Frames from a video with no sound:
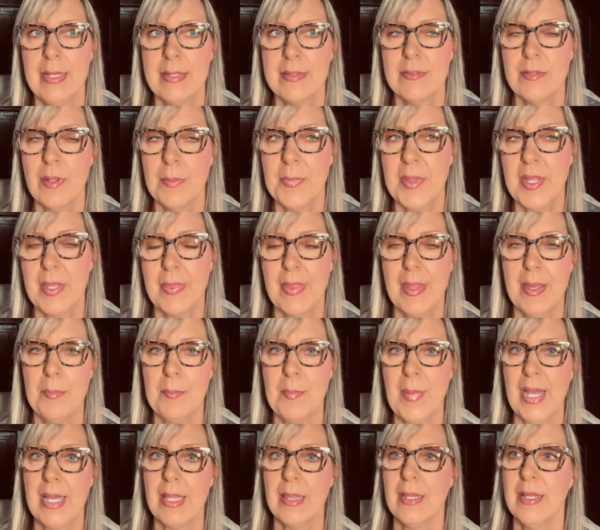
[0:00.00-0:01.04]
something that
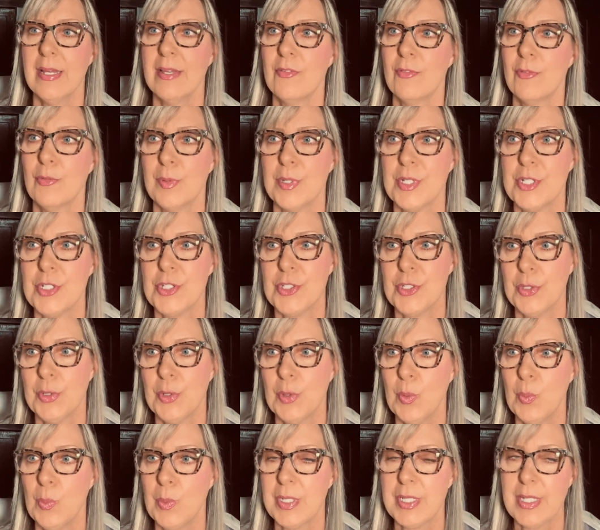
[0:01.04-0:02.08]
my life would
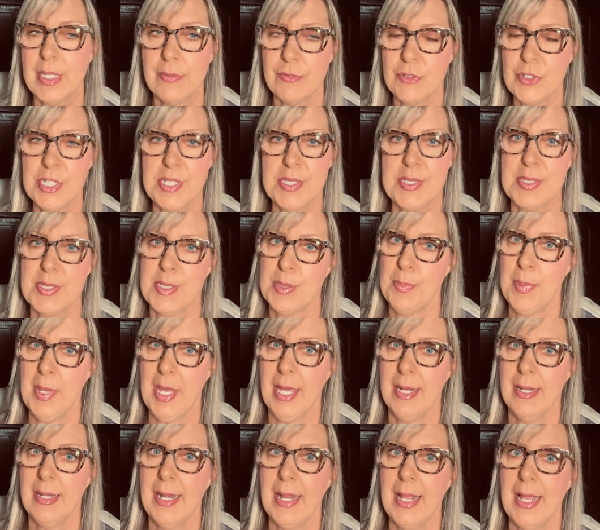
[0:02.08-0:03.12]
do would give Jesus a
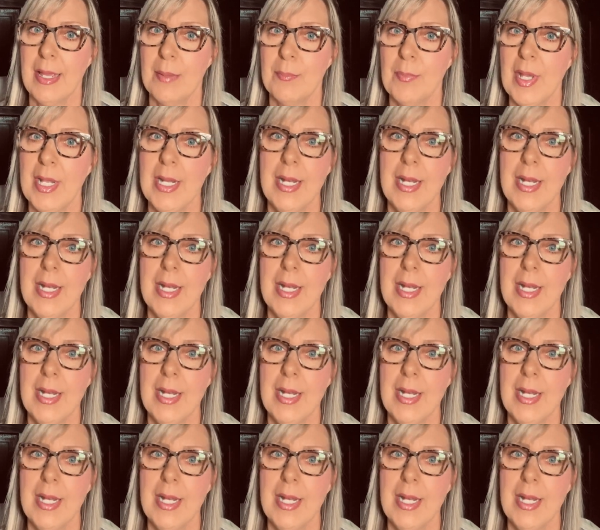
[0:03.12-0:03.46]
bad name.